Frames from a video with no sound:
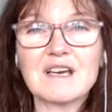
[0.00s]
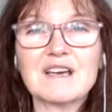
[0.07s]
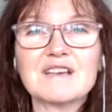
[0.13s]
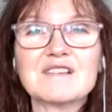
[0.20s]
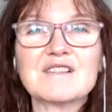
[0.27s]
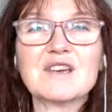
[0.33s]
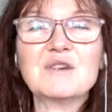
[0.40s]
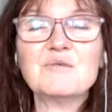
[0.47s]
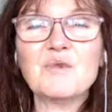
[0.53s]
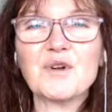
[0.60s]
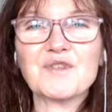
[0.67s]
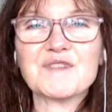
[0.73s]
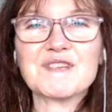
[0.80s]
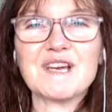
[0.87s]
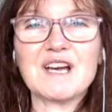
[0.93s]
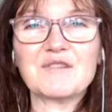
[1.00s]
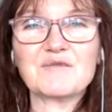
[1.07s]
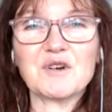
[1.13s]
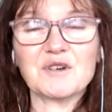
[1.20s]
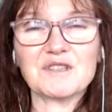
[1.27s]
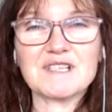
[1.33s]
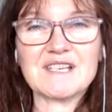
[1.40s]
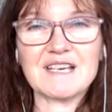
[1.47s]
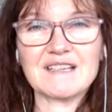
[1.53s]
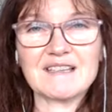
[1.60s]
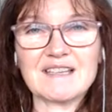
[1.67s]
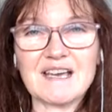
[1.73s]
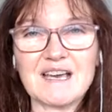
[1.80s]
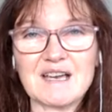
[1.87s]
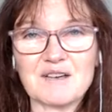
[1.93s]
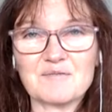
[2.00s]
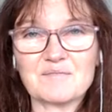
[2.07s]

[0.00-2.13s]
So you want to have content there.